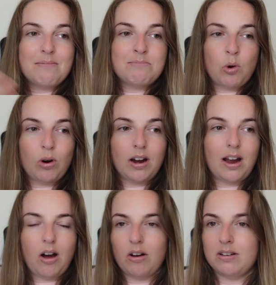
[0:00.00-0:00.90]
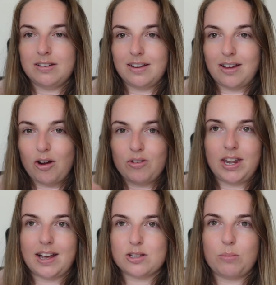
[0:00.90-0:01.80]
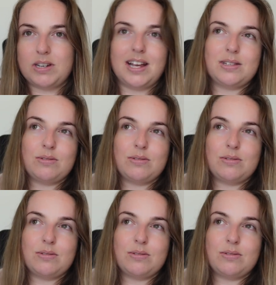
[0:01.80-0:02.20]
more on over the next couple of days.